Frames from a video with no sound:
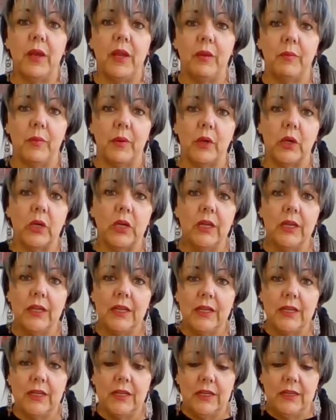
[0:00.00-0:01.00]
paper
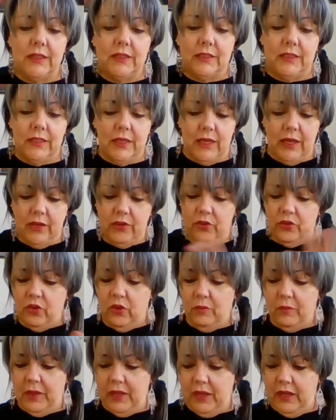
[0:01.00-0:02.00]
to catch
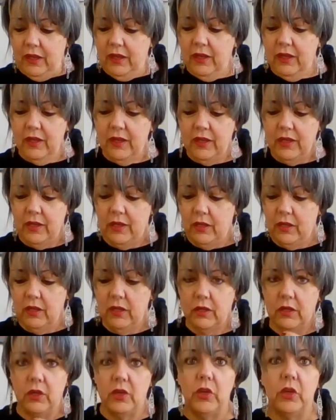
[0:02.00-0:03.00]
all my
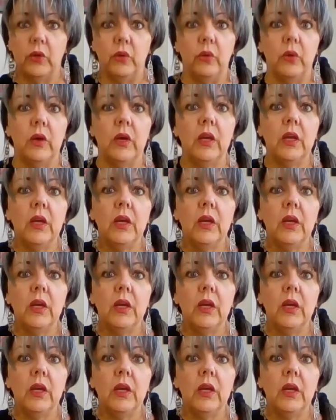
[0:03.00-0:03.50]
goo.